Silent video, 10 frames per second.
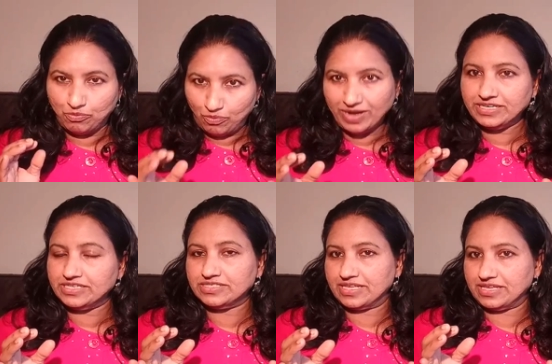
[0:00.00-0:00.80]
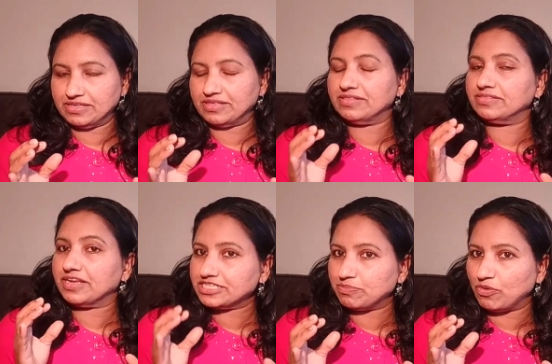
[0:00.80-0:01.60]
what is the
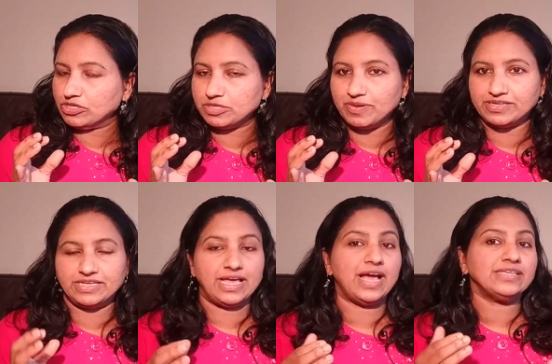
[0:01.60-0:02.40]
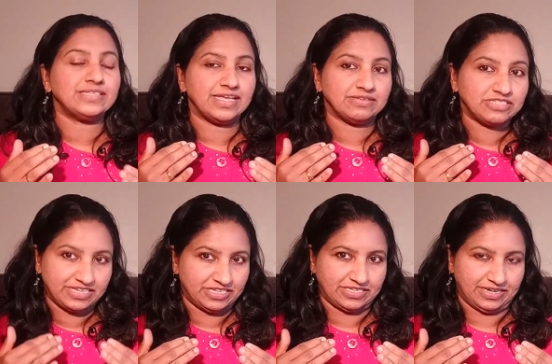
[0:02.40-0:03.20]
responsibility as a
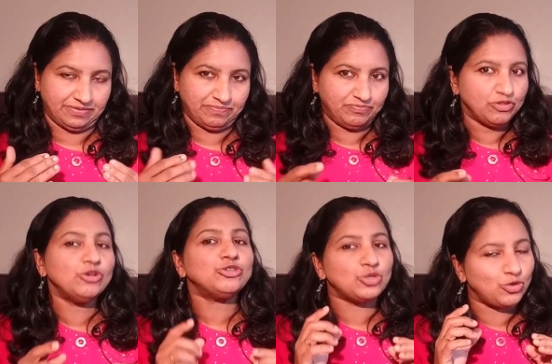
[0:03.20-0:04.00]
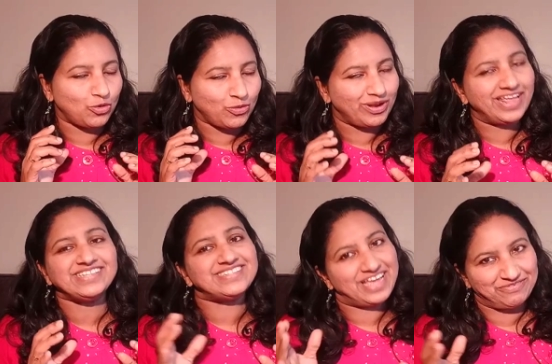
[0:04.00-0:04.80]
citizen? So
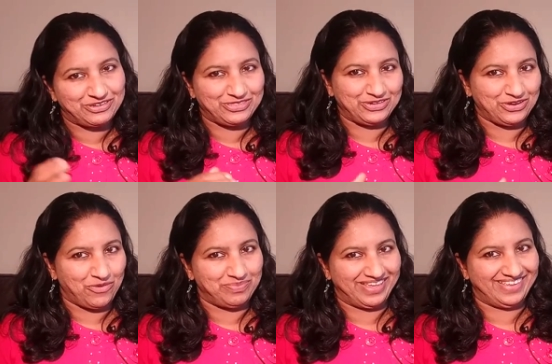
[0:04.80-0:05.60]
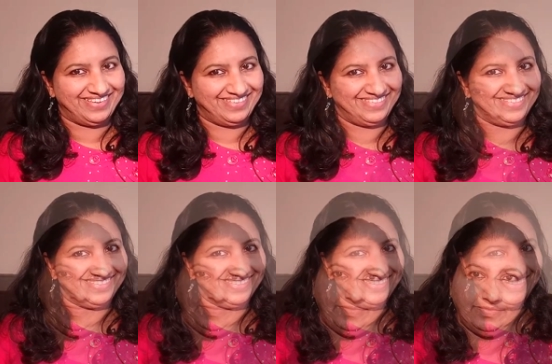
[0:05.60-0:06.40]
let's dive into the topic.
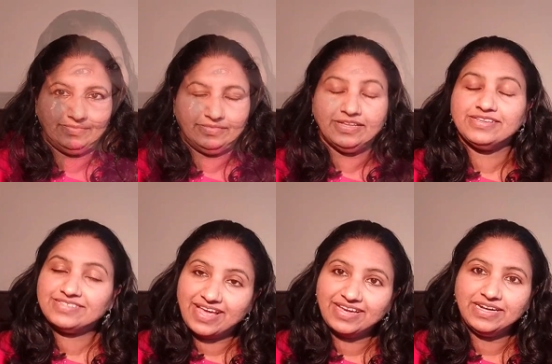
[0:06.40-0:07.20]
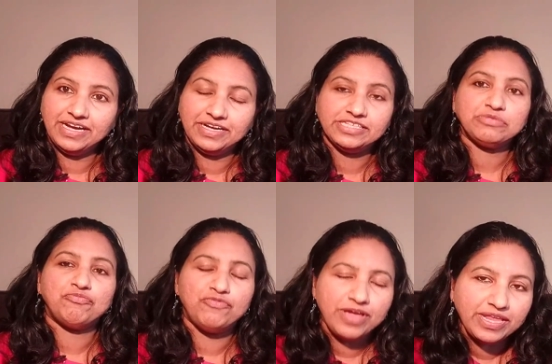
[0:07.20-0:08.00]
Cyanide is
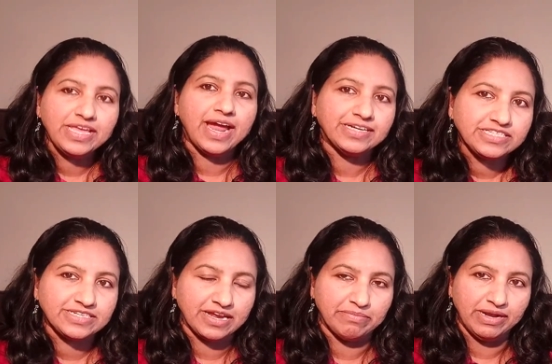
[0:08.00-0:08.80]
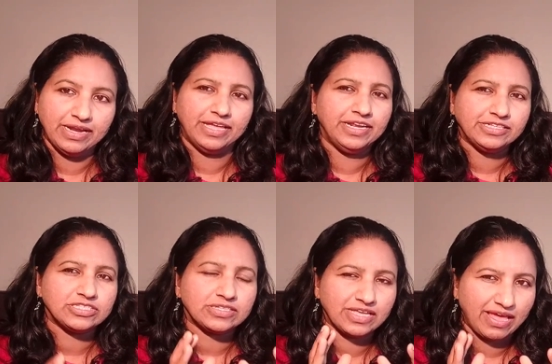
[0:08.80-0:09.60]
very unstable in
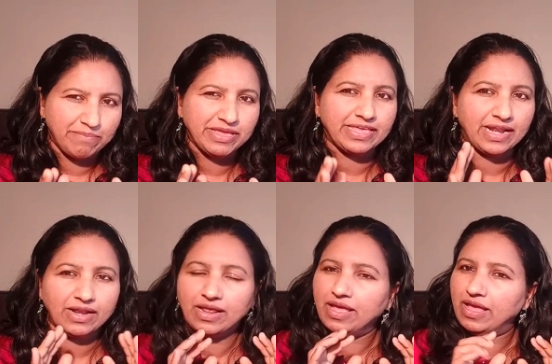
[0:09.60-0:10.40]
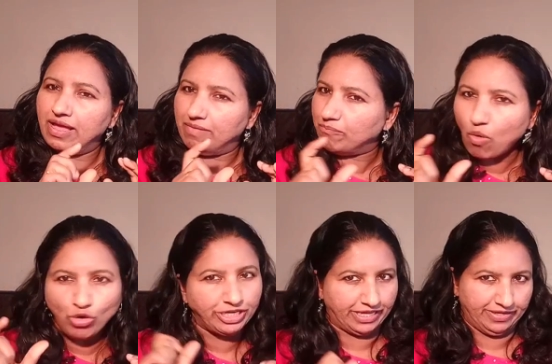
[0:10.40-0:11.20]
its chemical
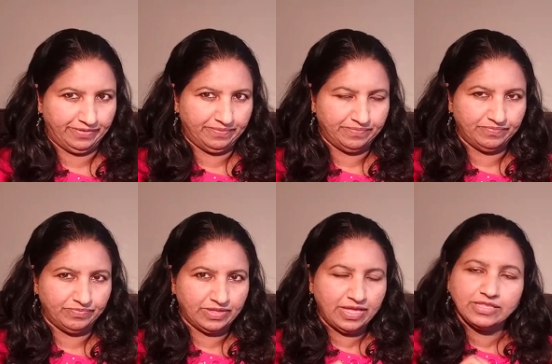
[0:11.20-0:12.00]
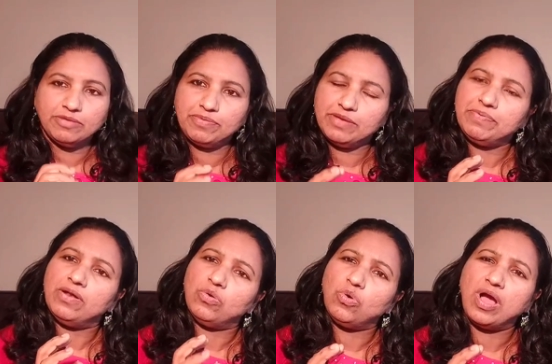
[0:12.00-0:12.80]
bonding. The
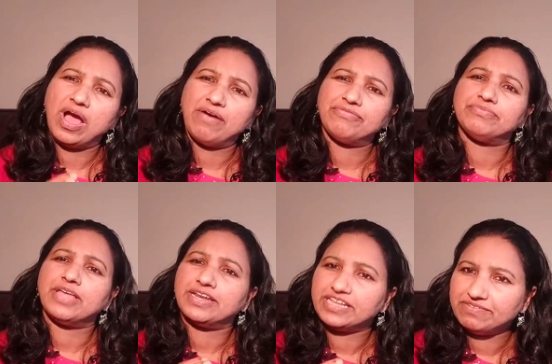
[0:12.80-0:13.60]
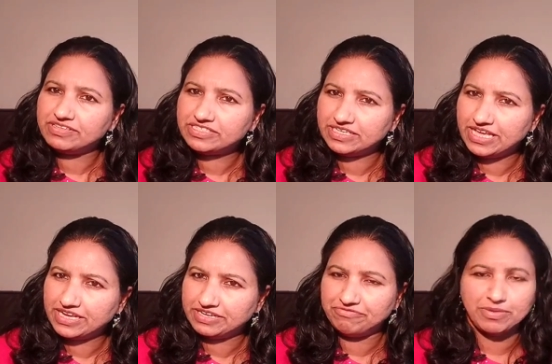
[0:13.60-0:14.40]
people who have that investigative